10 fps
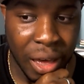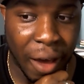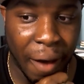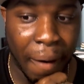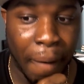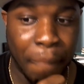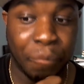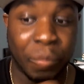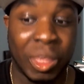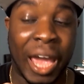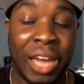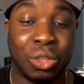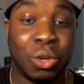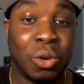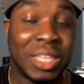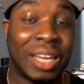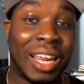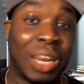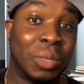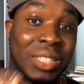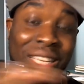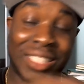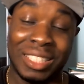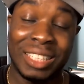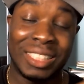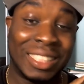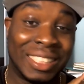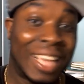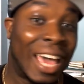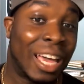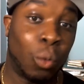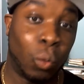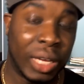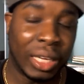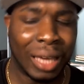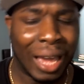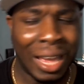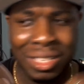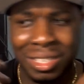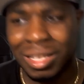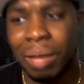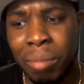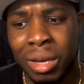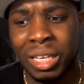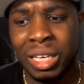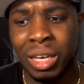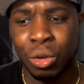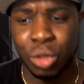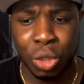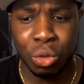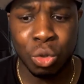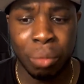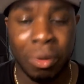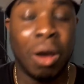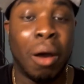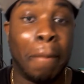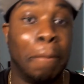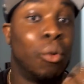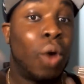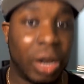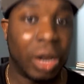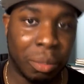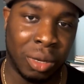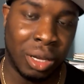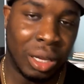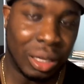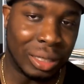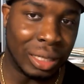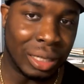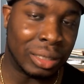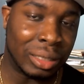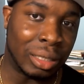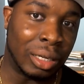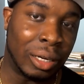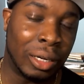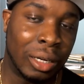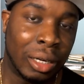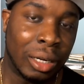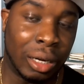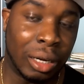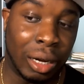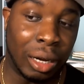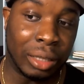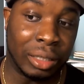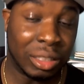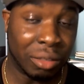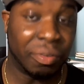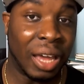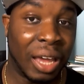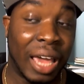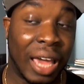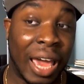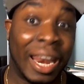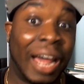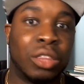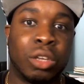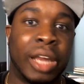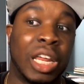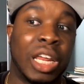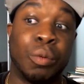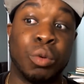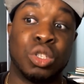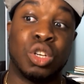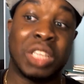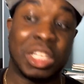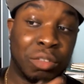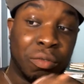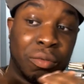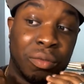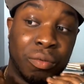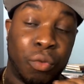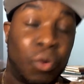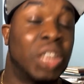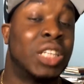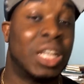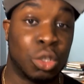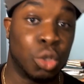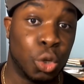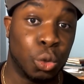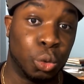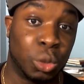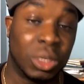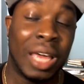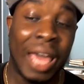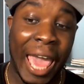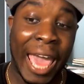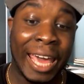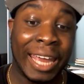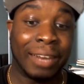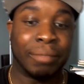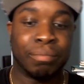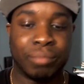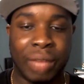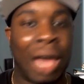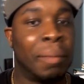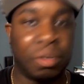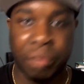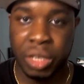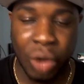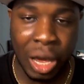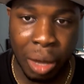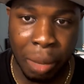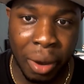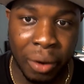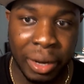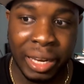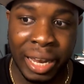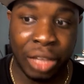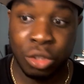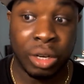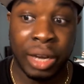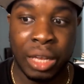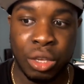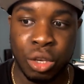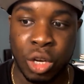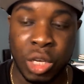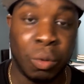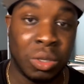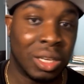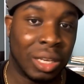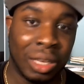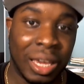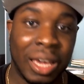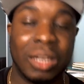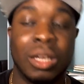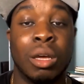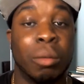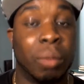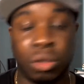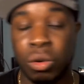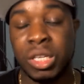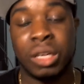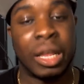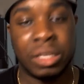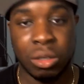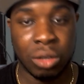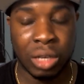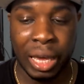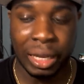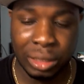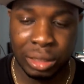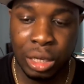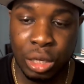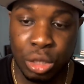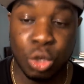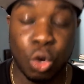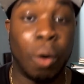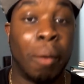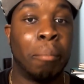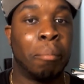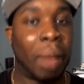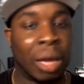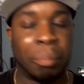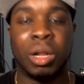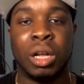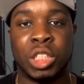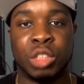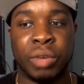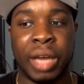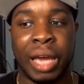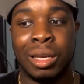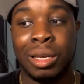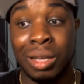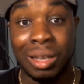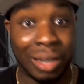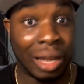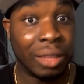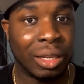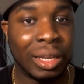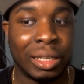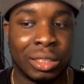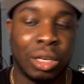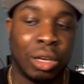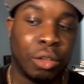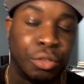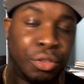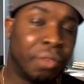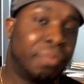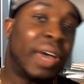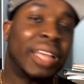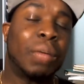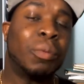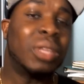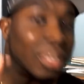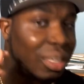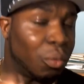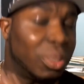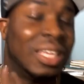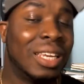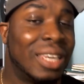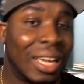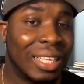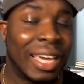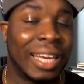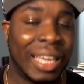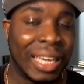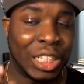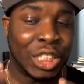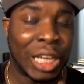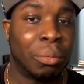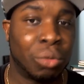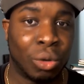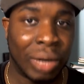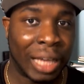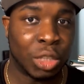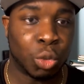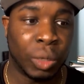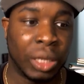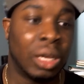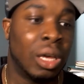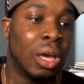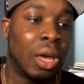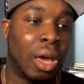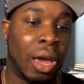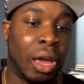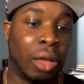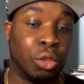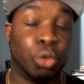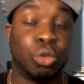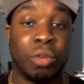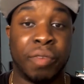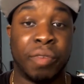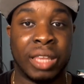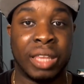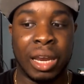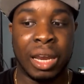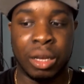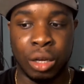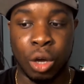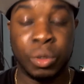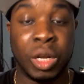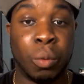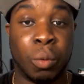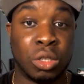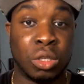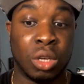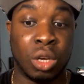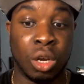And it turns out that it was this exact week, and somebody on YouTube brought up this event, and I thought that it was just as fresh as news. And I made a video about it, and I thought that he was sick again, but turns out that's not the case. So my apologies for that. Nonetheless, the fact that we did not get a chapter last week, due to the fact that Oda was